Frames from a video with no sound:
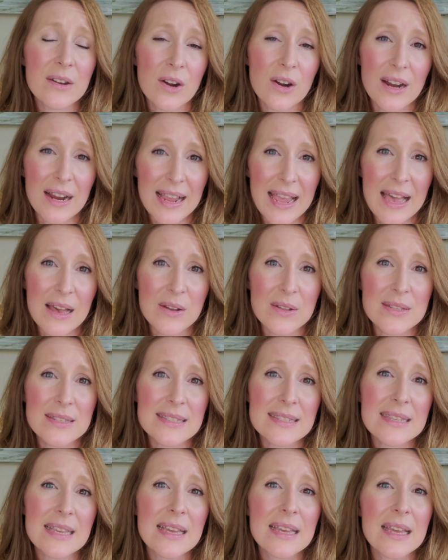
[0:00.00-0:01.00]
our
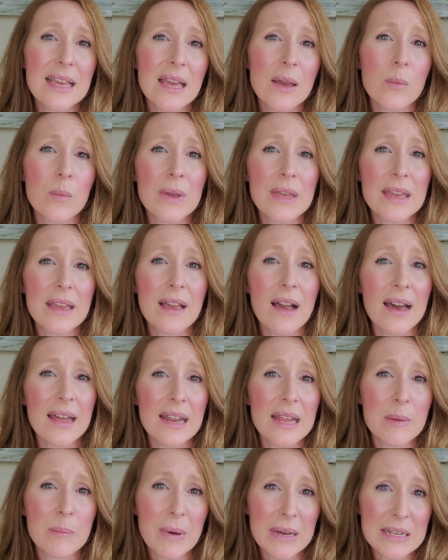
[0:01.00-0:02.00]
accounts, and we got
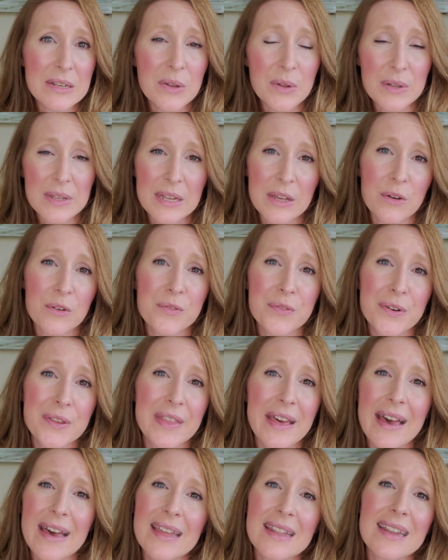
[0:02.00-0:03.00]
a bundle deal for
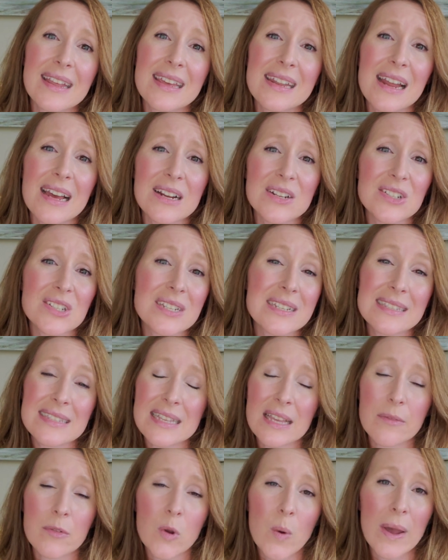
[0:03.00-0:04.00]
that and actually
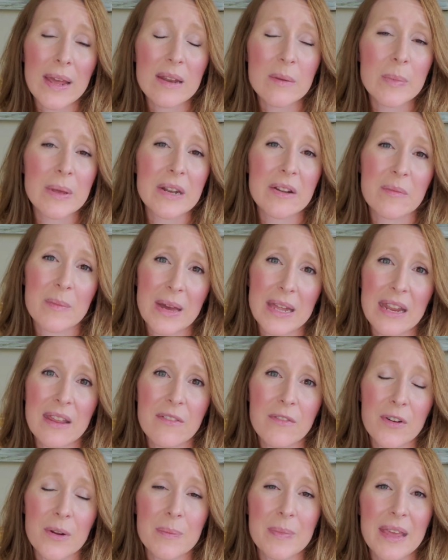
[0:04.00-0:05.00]
saved quite a bit of money
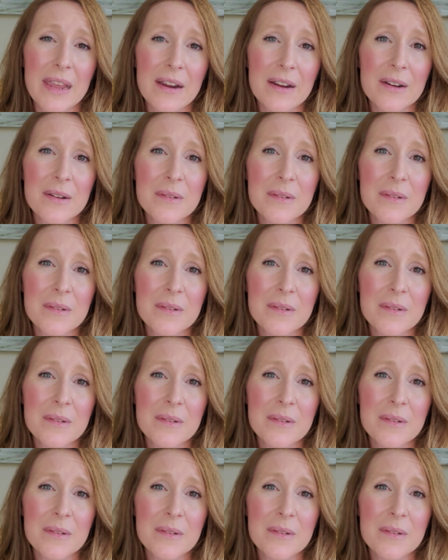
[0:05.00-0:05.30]
from there.